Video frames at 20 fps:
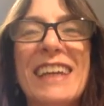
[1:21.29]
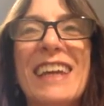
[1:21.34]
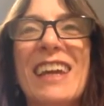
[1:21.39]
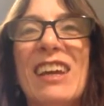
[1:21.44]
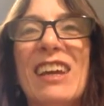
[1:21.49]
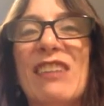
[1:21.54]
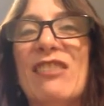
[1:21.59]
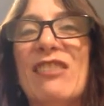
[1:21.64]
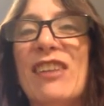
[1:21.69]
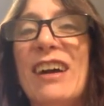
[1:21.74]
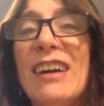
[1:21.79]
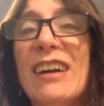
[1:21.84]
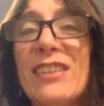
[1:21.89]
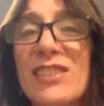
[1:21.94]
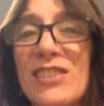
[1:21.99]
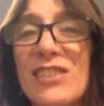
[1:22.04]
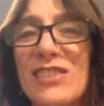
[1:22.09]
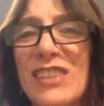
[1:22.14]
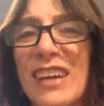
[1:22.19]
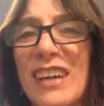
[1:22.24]
If
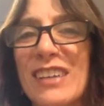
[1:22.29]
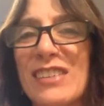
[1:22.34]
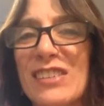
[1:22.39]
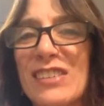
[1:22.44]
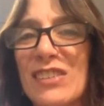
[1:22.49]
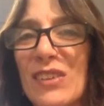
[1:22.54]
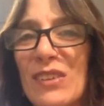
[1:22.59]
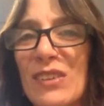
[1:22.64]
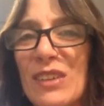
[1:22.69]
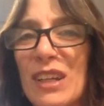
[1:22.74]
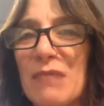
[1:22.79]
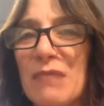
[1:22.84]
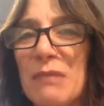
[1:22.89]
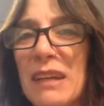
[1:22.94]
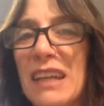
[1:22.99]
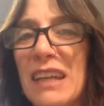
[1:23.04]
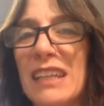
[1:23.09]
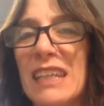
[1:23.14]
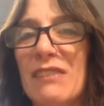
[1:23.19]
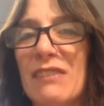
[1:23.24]
exercise is only going to
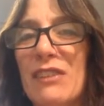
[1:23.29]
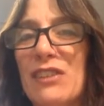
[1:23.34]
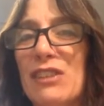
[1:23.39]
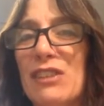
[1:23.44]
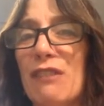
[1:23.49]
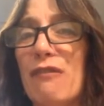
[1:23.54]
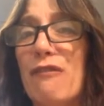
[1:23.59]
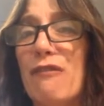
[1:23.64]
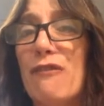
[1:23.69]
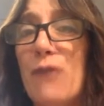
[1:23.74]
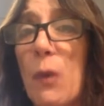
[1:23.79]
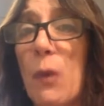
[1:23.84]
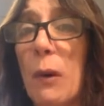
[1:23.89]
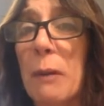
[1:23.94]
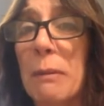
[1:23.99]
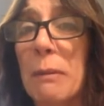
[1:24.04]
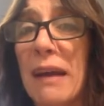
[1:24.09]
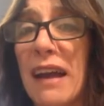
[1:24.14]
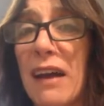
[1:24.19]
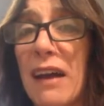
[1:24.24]
make a difference of
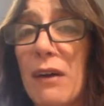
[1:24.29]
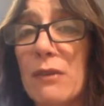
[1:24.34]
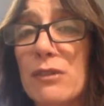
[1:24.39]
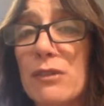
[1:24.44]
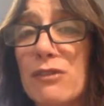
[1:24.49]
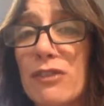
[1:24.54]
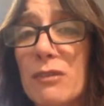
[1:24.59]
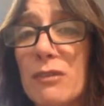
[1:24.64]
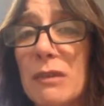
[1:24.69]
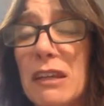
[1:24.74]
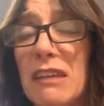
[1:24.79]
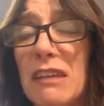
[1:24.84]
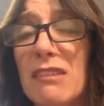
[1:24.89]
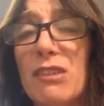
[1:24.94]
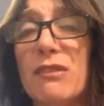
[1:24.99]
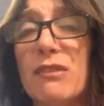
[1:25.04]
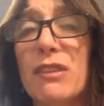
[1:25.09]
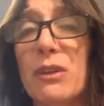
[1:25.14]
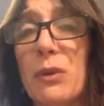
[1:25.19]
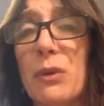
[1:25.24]
4 pounds for me
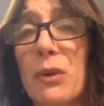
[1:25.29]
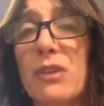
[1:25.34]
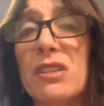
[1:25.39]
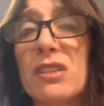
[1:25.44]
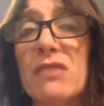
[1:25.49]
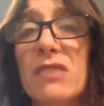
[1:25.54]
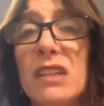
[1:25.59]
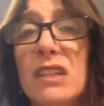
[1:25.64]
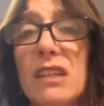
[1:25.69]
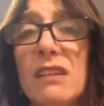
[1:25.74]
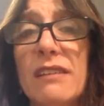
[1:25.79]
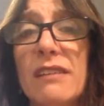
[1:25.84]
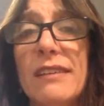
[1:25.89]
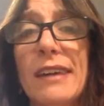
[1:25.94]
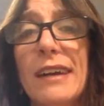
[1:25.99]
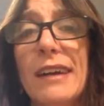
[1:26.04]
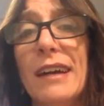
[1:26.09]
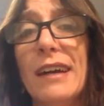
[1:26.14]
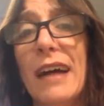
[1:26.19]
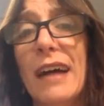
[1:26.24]
over the course of a year,
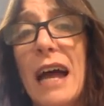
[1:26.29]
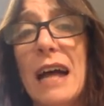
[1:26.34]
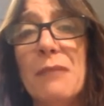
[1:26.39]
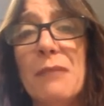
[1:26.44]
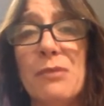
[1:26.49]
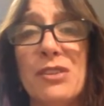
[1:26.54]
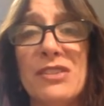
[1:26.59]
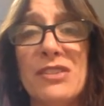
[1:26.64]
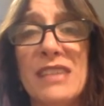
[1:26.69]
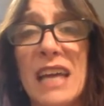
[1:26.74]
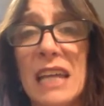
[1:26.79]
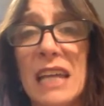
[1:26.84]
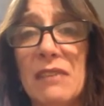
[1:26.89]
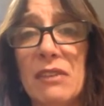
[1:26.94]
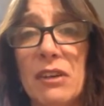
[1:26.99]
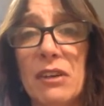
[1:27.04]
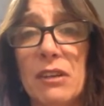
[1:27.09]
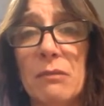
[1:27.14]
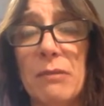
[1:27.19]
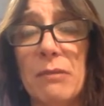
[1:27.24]
I'm just not even
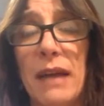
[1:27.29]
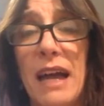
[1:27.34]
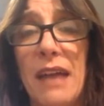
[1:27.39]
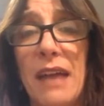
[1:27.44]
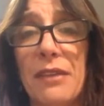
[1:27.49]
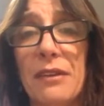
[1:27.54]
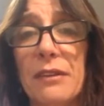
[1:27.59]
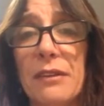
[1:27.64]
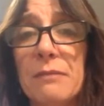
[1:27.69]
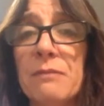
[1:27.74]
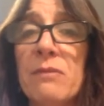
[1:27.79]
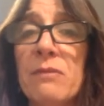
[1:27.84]
going to bother.